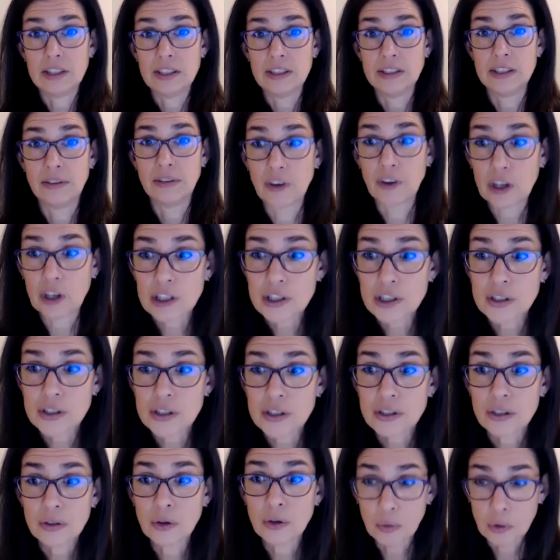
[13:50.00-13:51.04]

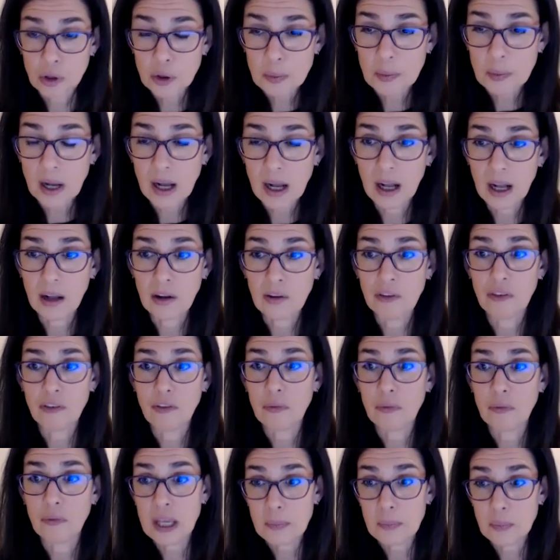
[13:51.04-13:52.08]
diverse group
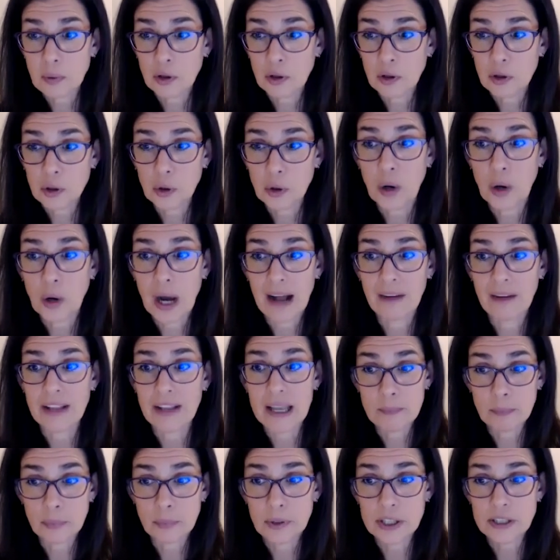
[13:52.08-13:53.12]
of people who have
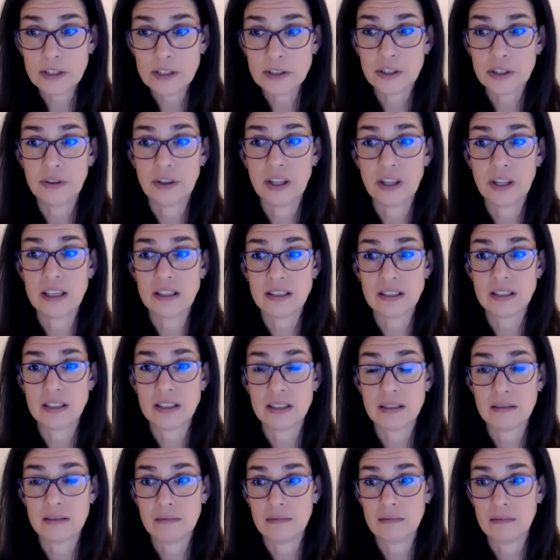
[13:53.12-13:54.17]
input to
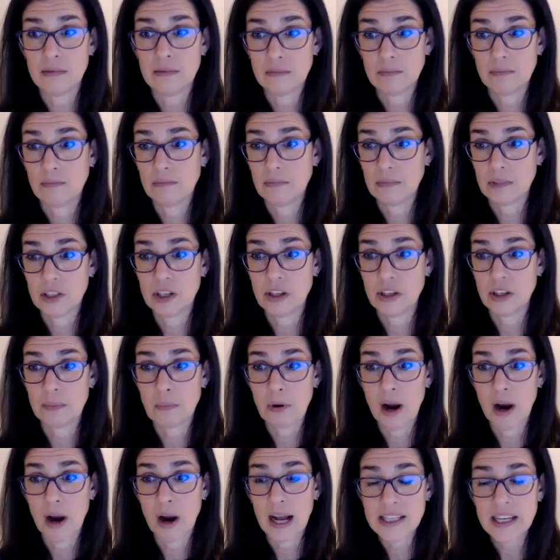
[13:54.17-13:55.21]
the
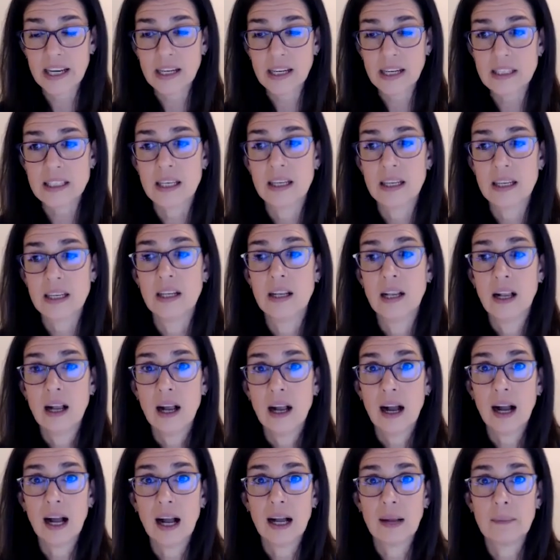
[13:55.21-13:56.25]
project
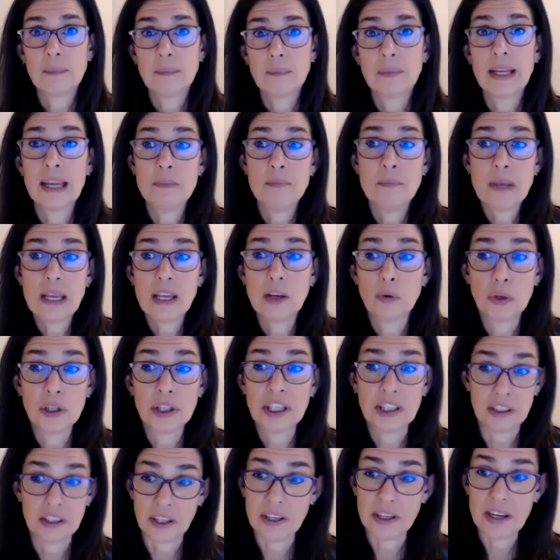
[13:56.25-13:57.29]
can be a
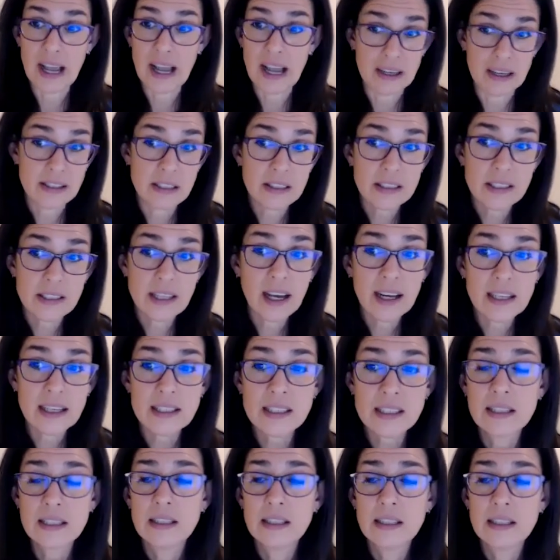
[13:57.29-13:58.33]
really good
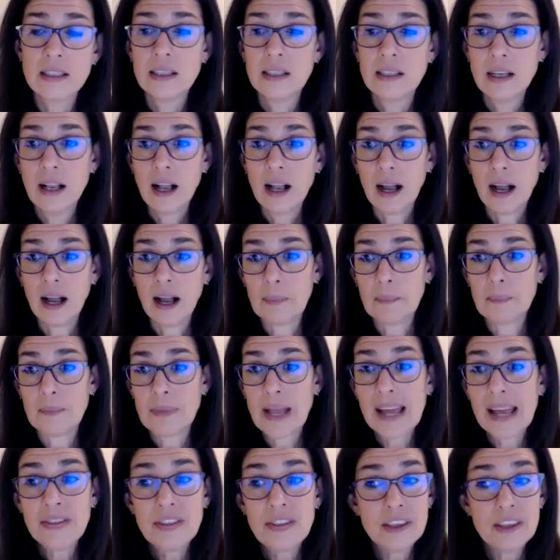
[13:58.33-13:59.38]
exercise.
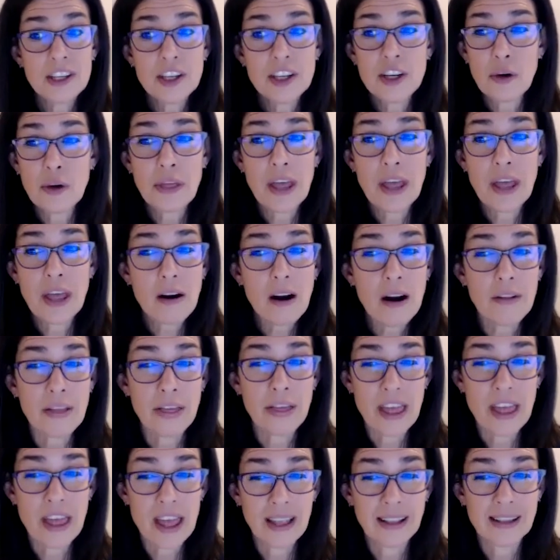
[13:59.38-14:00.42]
And there
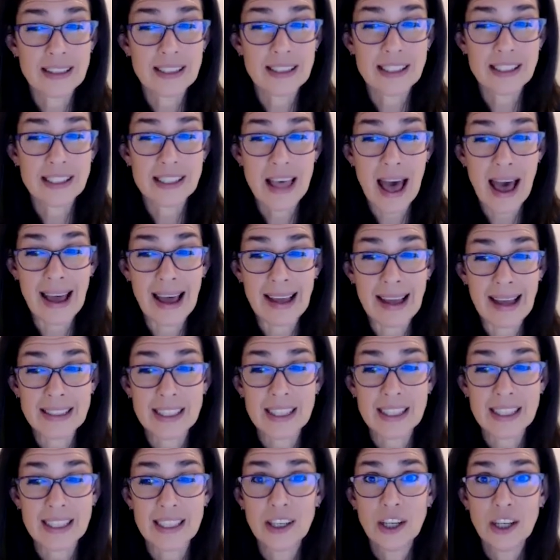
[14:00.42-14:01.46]
are things
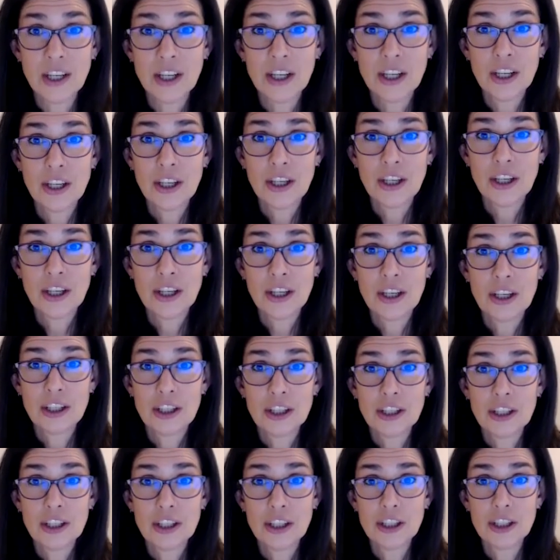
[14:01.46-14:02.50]
that
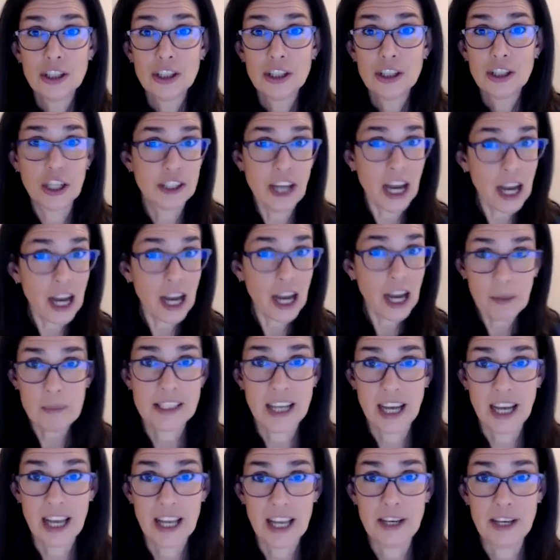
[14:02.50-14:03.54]
should not
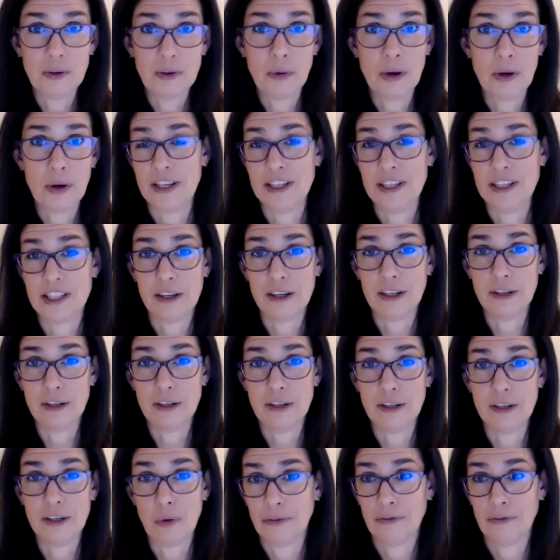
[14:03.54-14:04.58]
be done with a generative